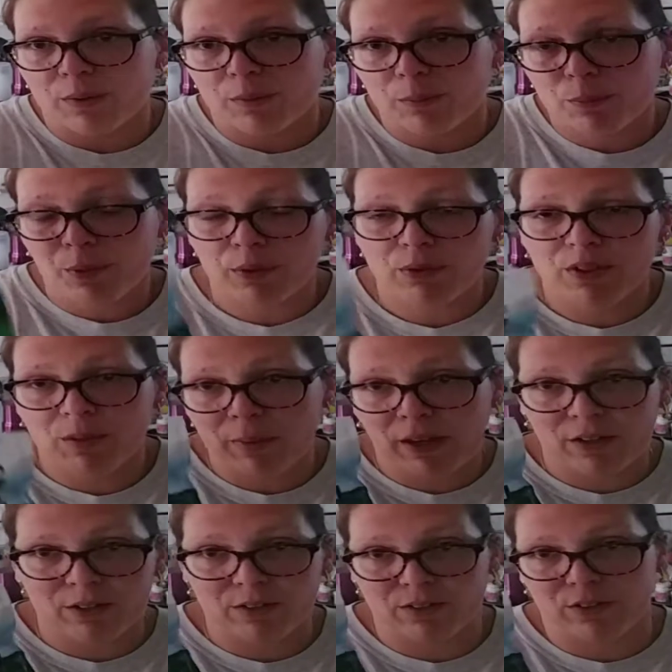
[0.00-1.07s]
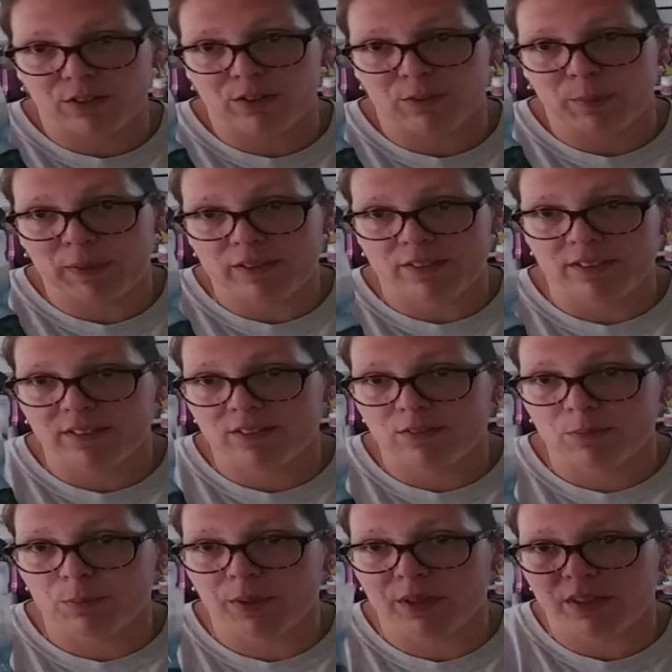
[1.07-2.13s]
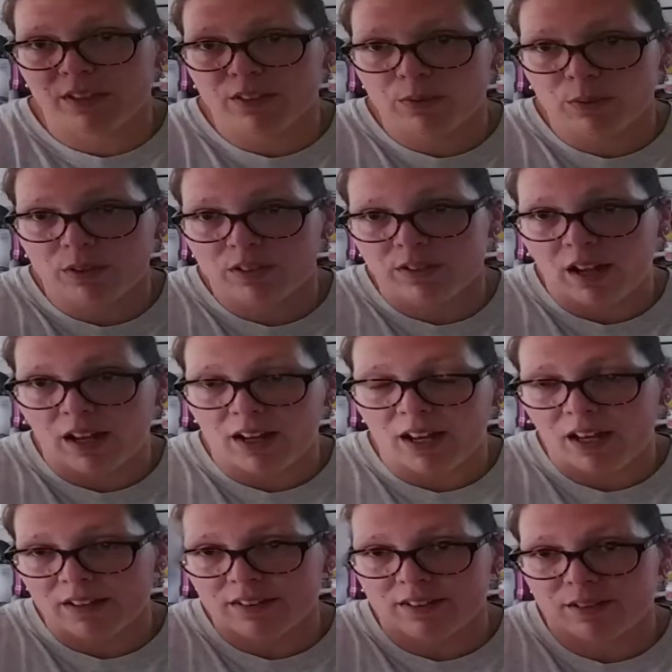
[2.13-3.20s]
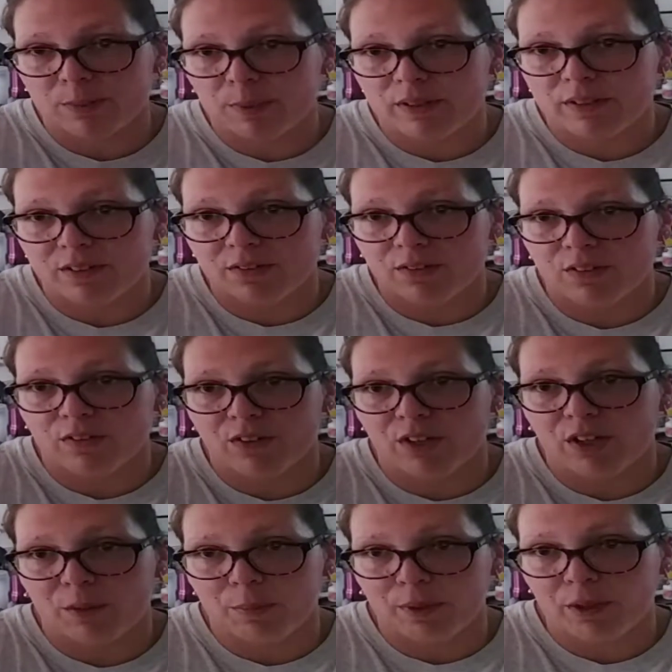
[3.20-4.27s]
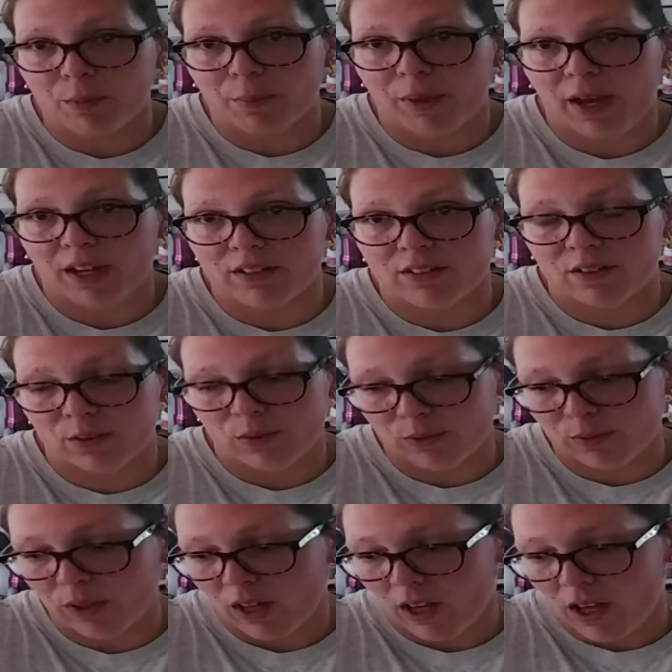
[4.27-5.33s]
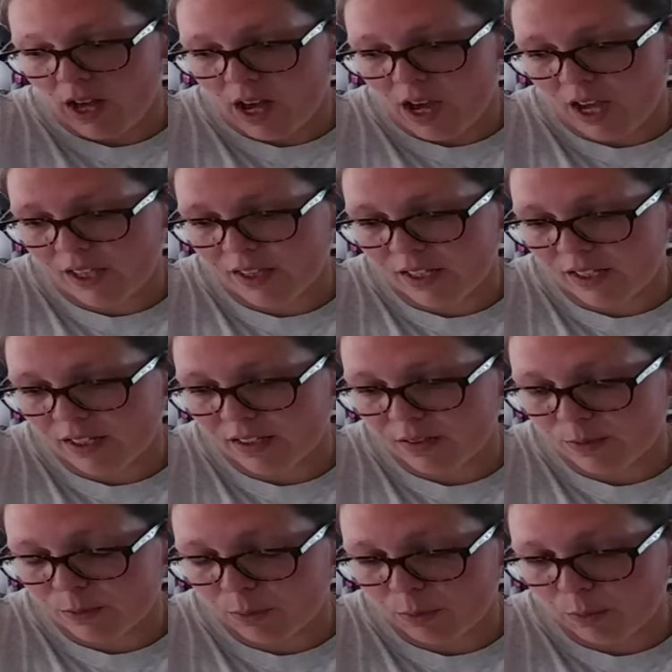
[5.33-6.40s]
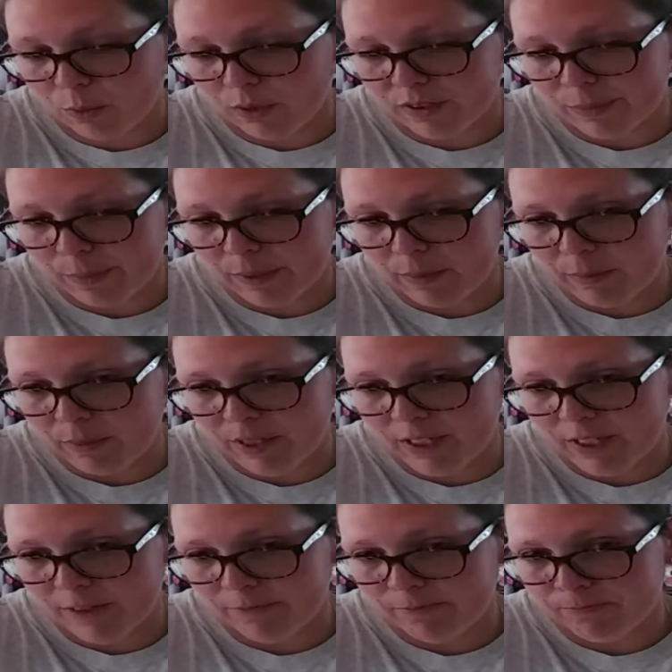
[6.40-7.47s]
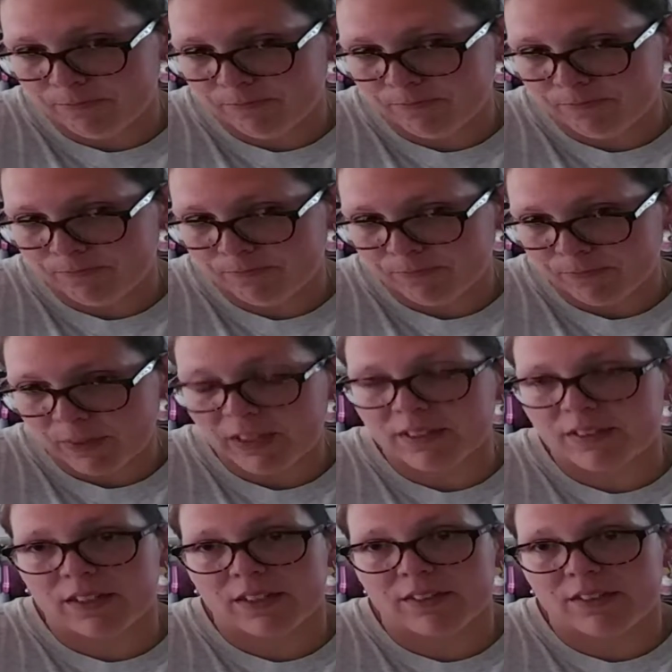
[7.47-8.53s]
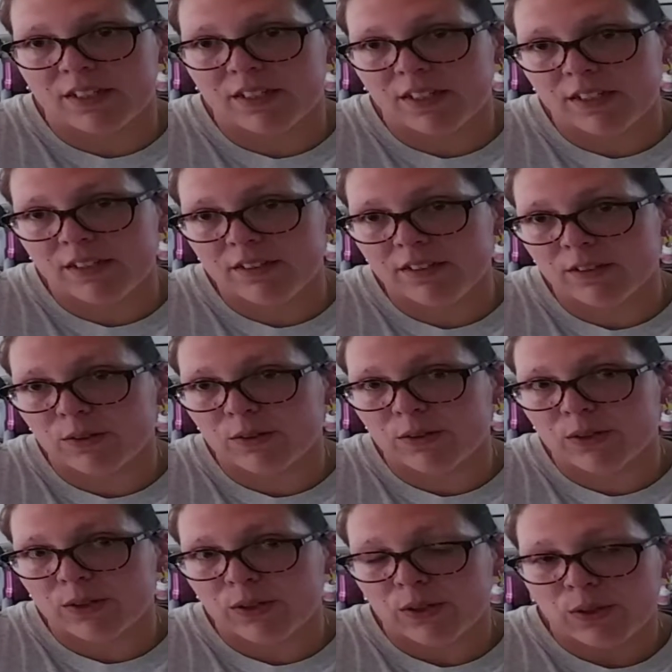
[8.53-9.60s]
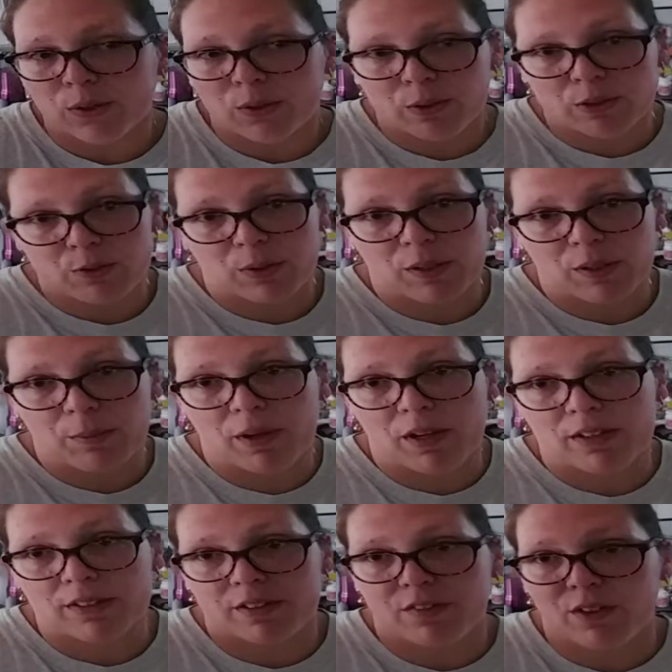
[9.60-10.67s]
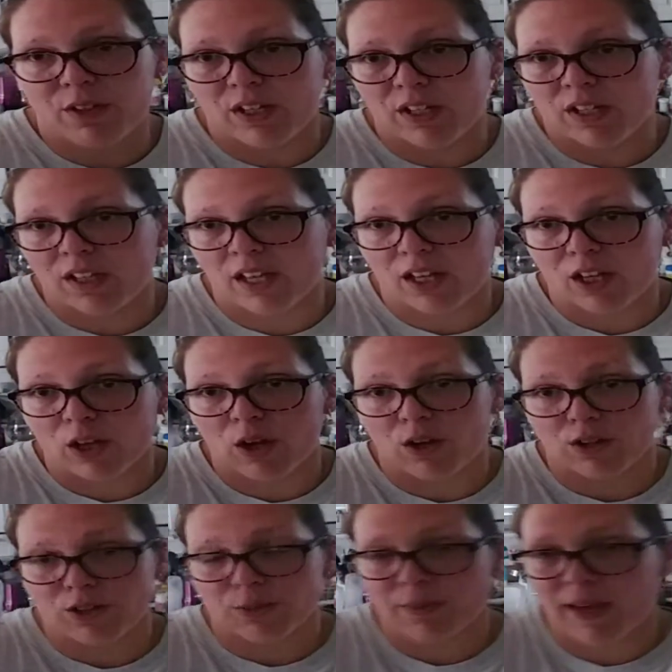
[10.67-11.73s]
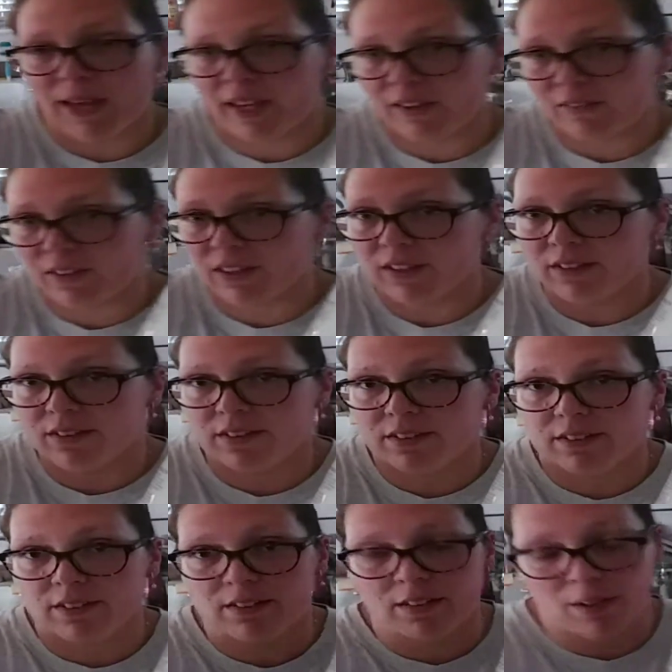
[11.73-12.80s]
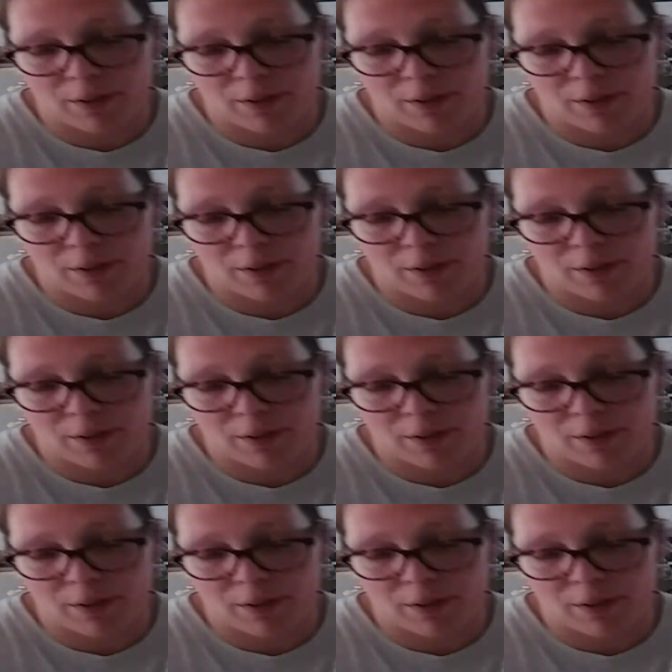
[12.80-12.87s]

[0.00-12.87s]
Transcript: protein powders are expensive, but this one's not as expensive if you get a bigger bag too. I think this one was maybe 16 or 20 bucks if you get like a larger bag of this. So